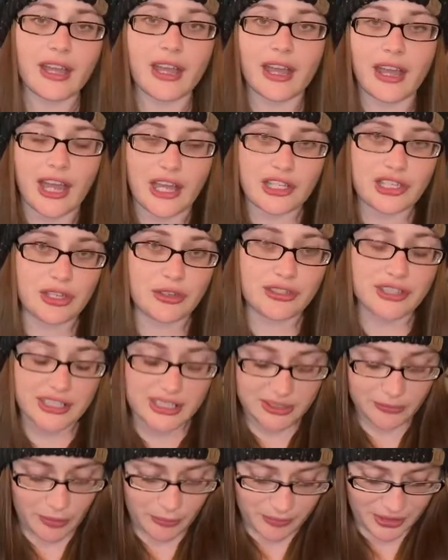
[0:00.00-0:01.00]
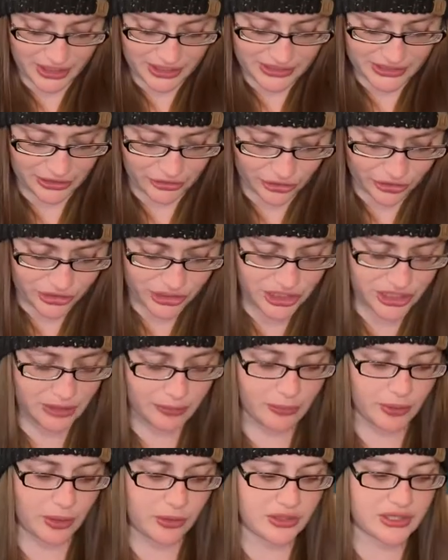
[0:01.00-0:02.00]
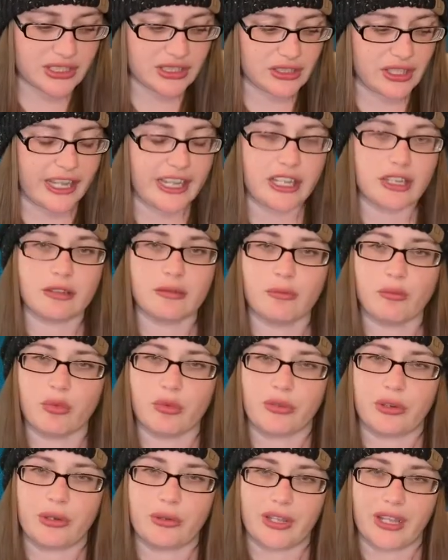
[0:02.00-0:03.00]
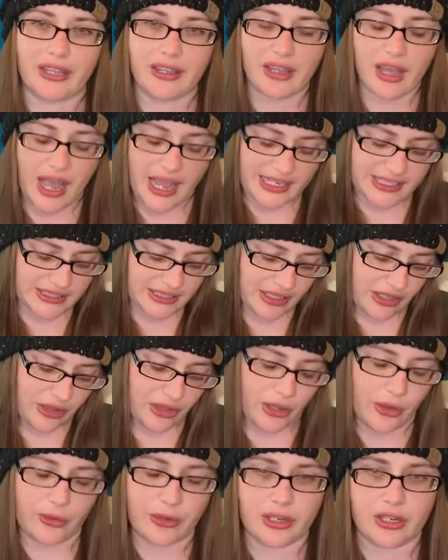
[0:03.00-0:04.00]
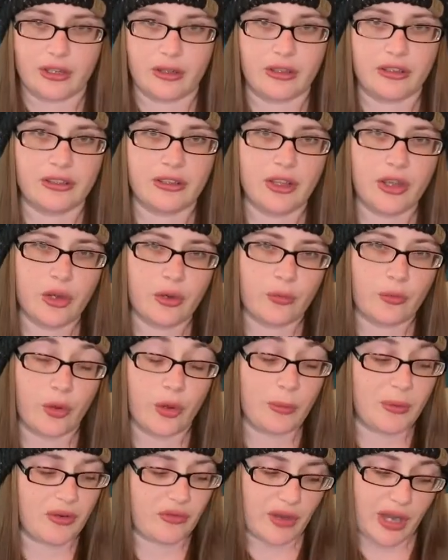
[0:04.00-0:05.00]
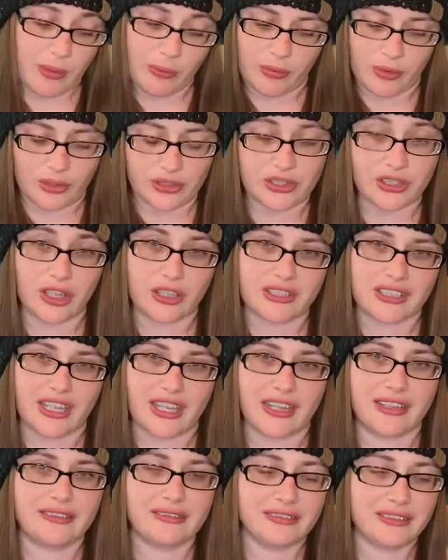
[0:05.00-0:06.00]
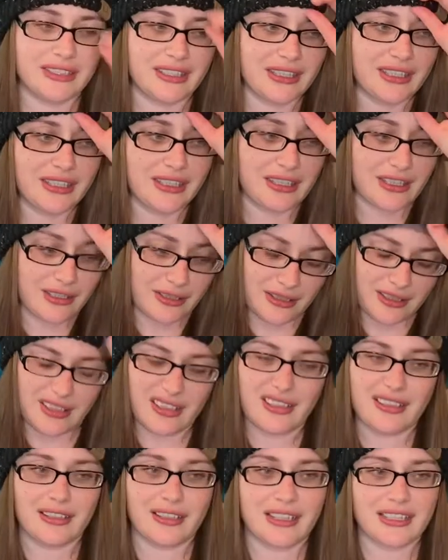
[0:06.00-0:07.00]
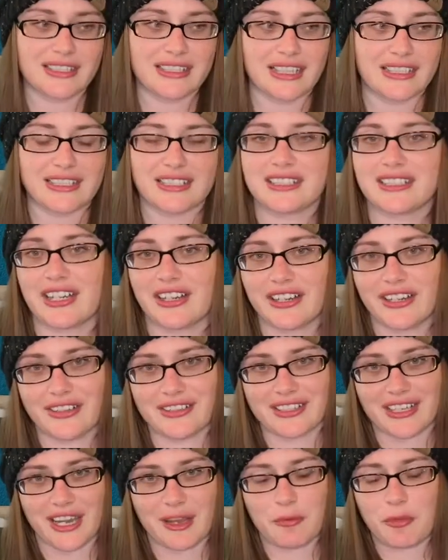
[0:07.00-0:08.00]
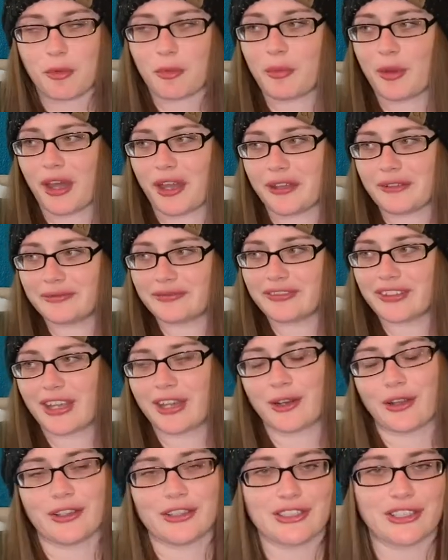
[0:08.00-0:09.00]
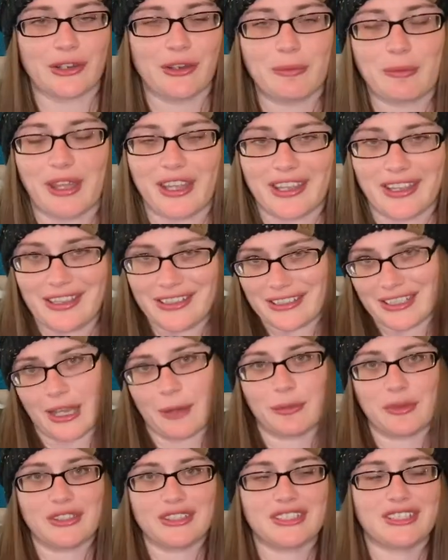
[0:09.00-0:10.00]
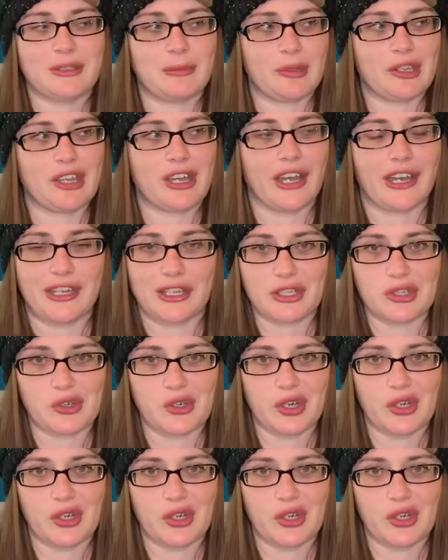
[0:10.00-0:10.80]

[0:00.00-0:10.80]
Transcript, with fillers: I chose this one because it looked the most like brooding I sit alone in a room and write books all day because that's a stereotype, but it also in my case happens to be kind of true.